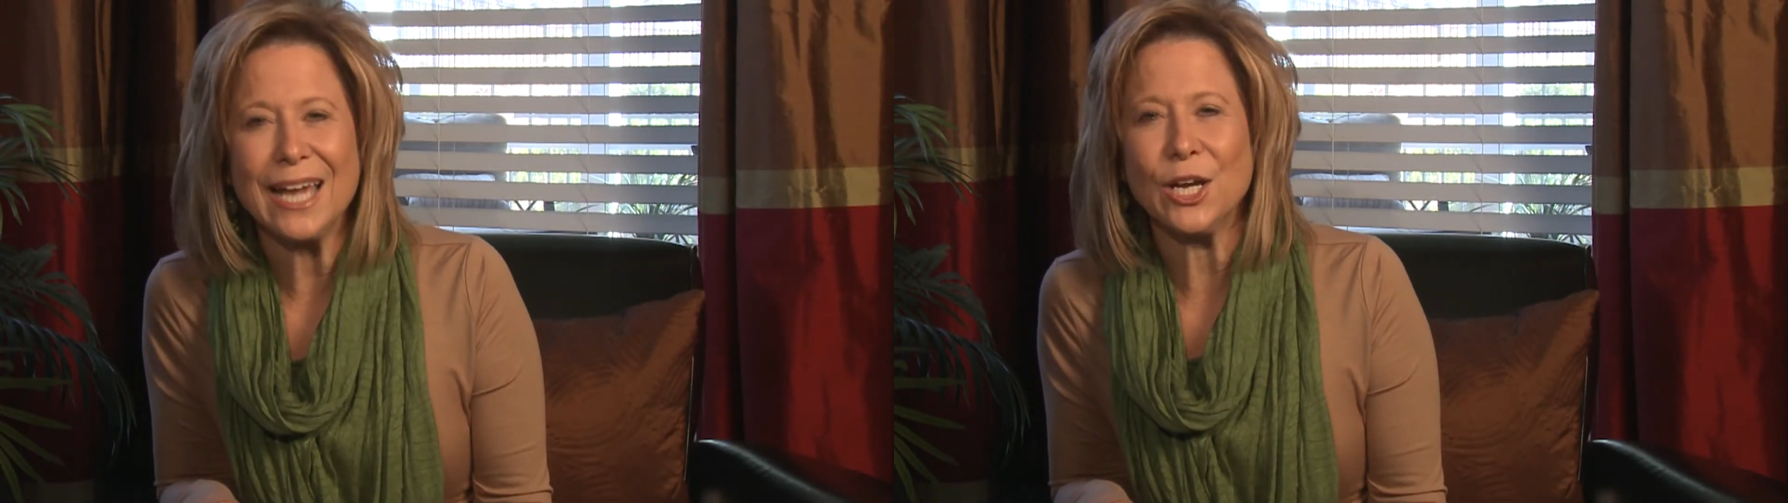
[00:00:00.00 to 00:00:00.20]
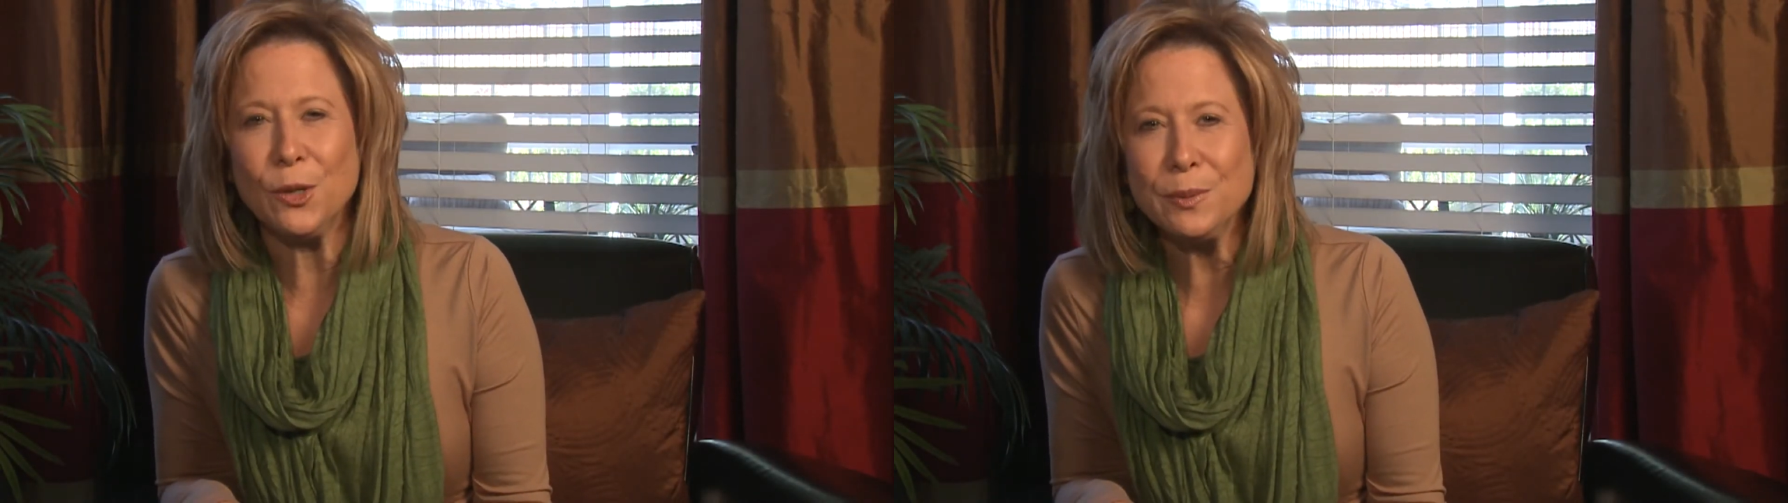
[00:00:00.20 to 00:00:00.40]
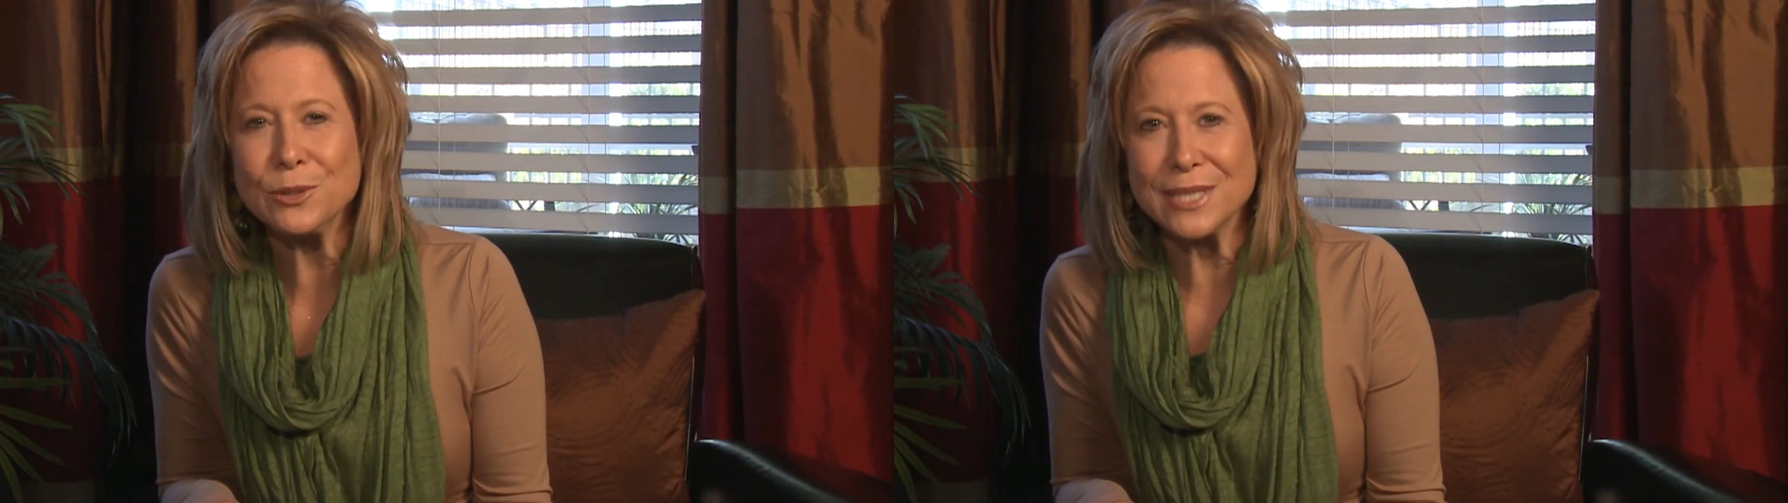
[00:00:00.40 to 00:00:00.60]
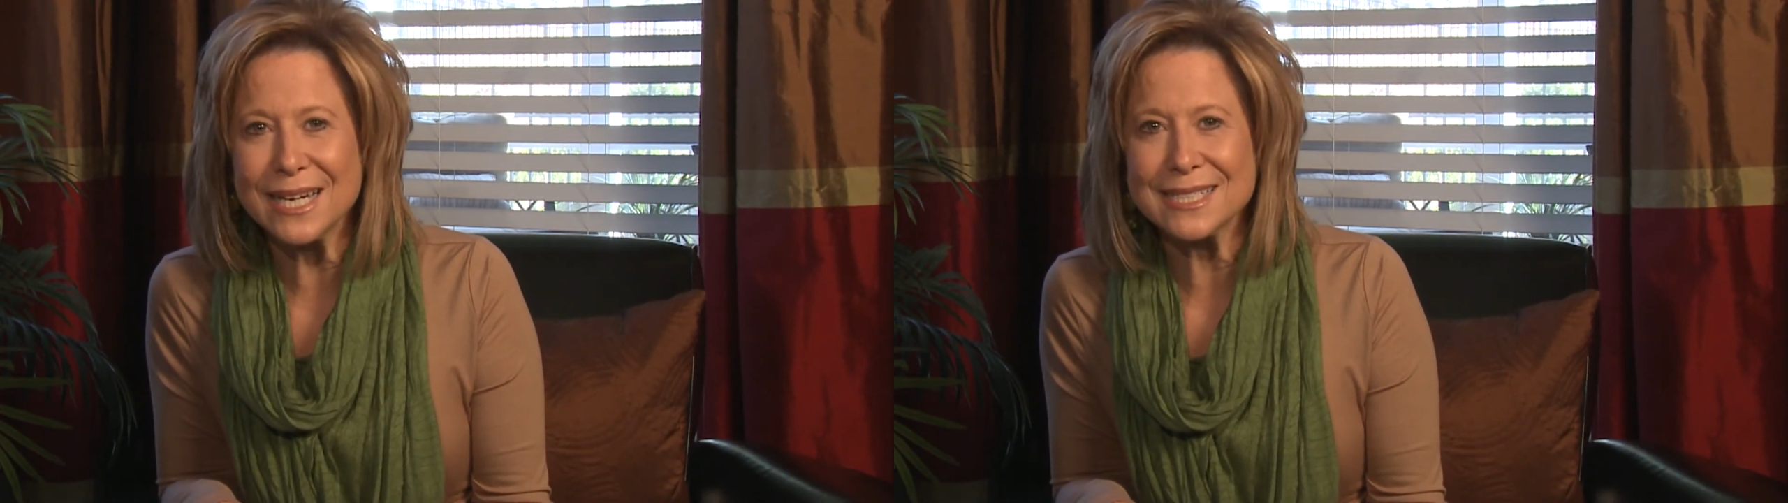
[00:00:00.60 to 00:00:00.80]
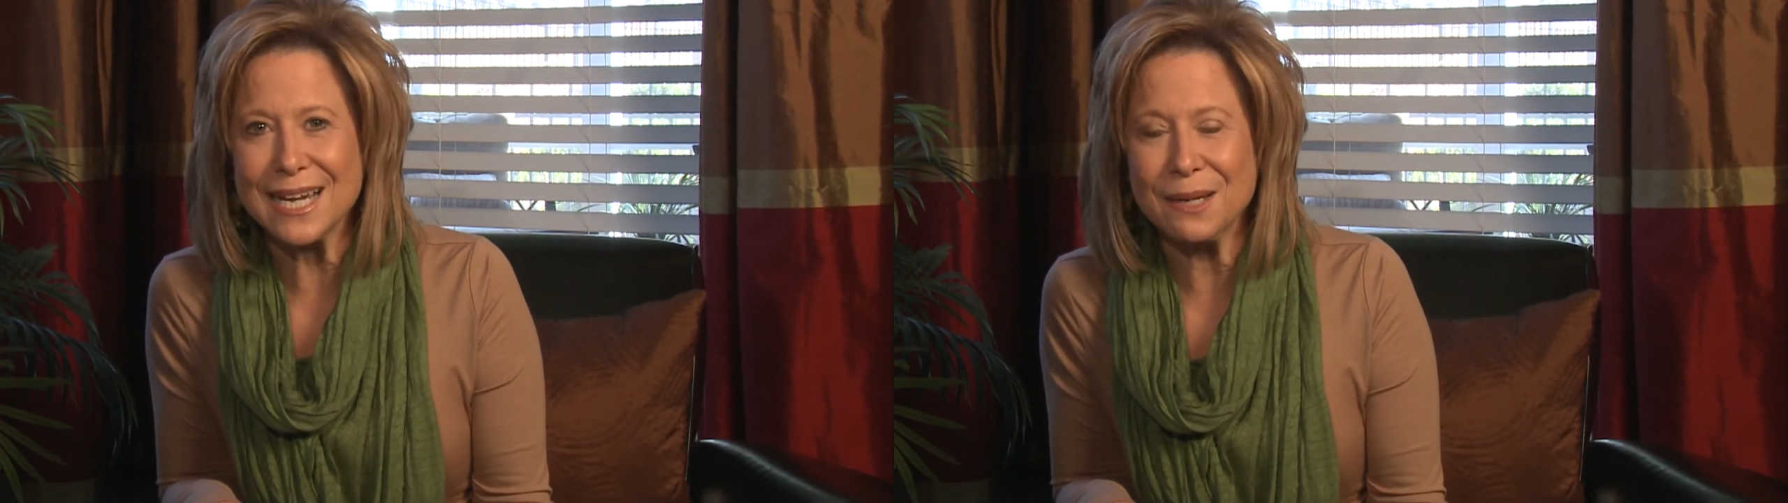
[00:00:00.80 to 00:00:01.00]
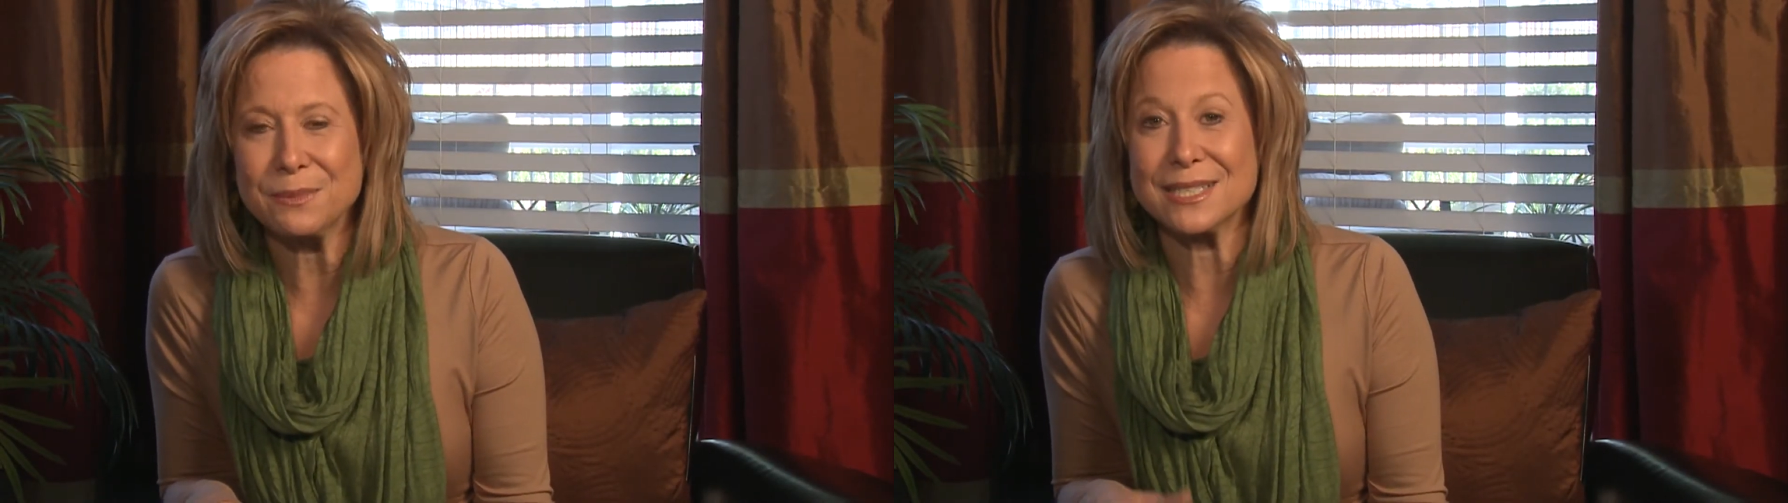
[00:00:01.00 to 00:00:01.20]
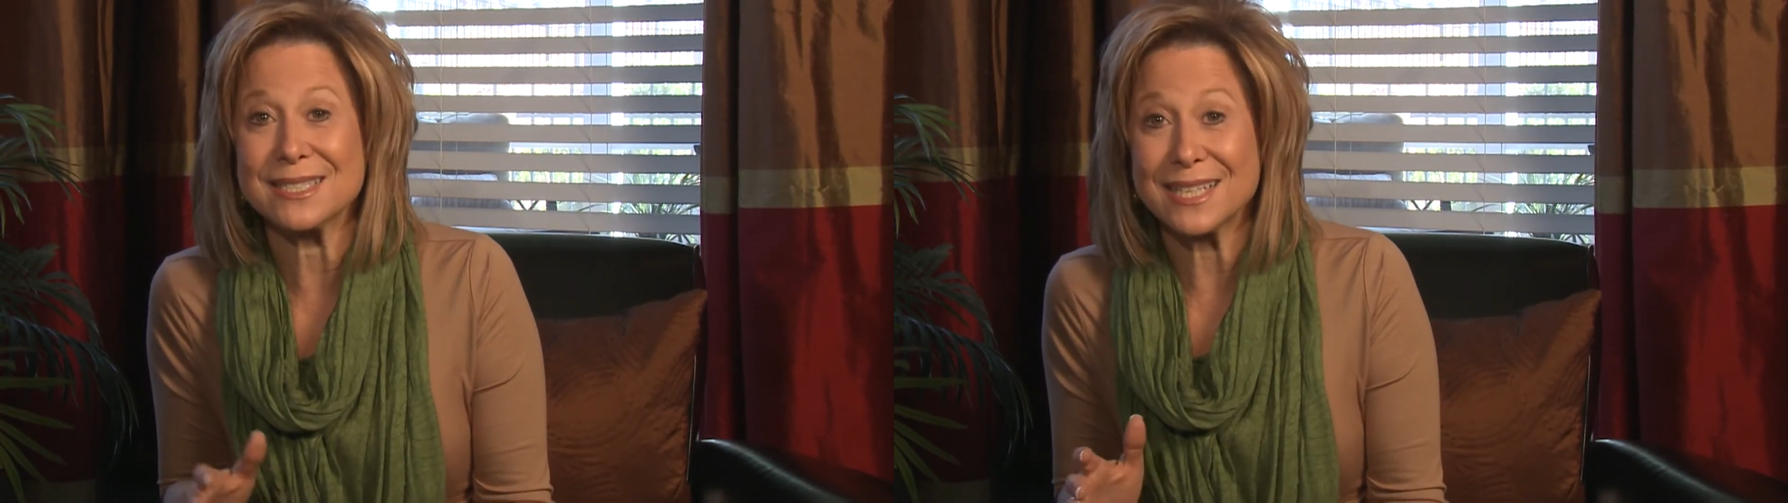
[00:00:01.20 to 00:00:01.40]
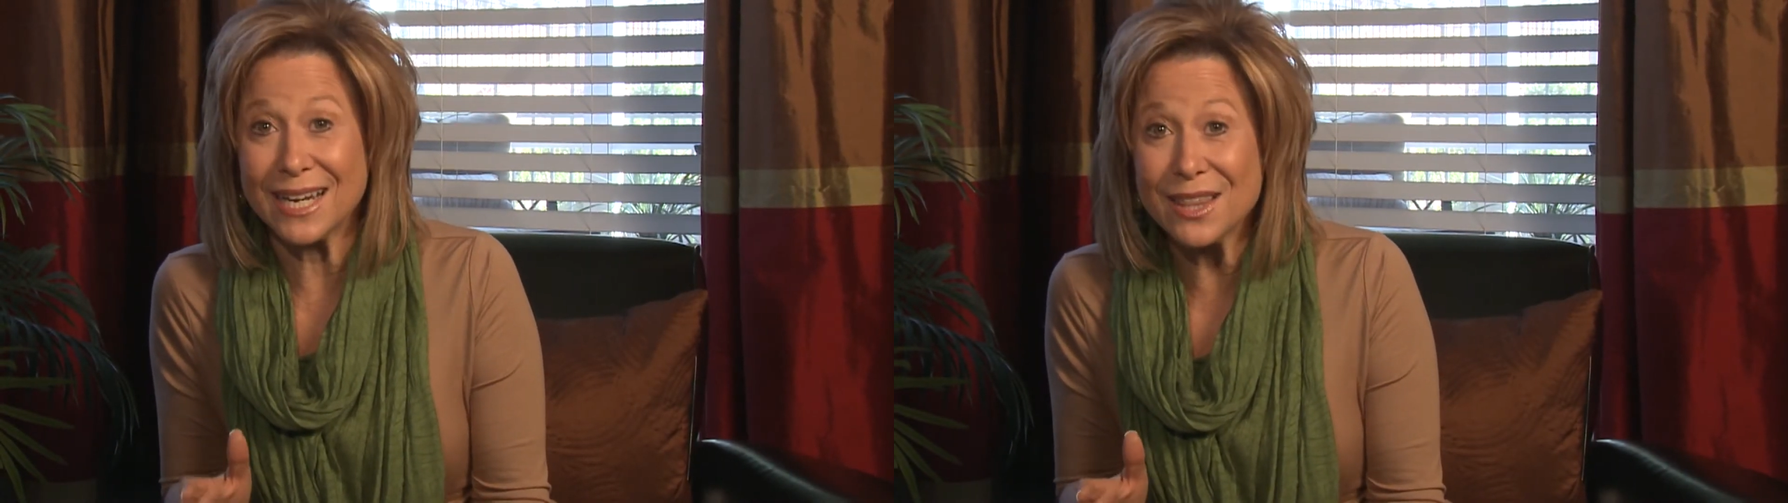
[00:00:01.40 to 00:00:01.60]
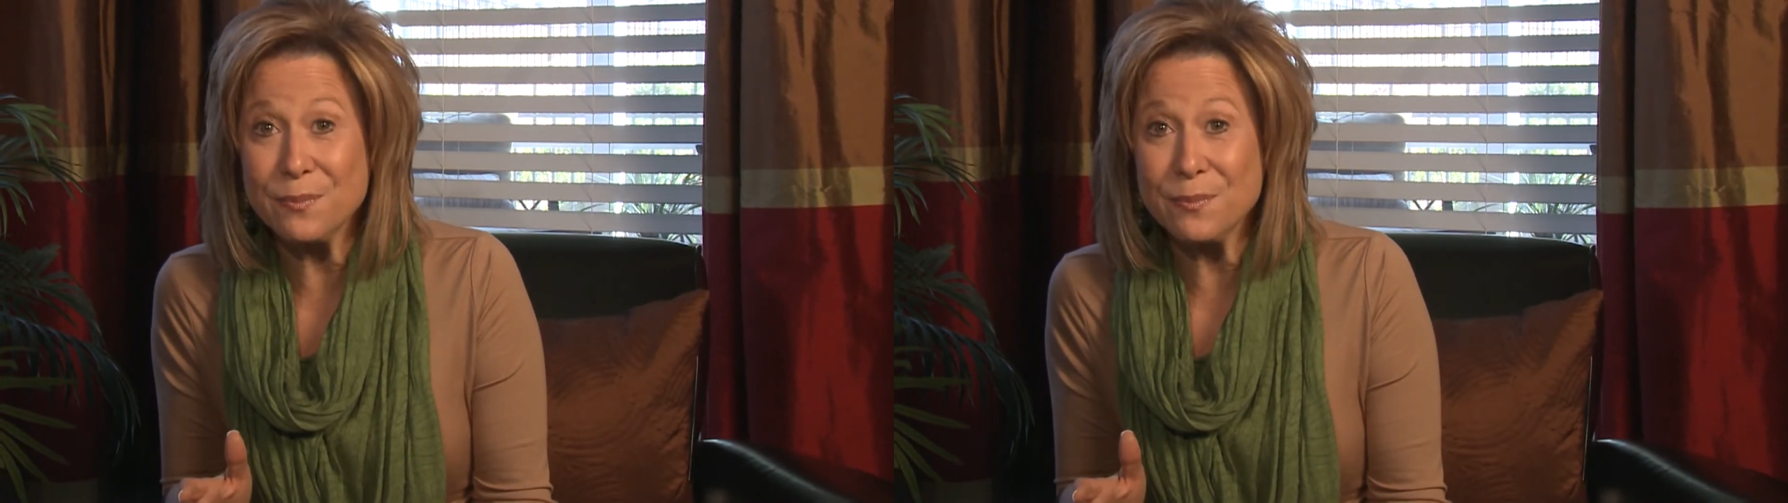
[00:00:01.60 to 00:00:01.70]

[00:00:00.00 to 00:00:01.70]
I hope you'll take time to study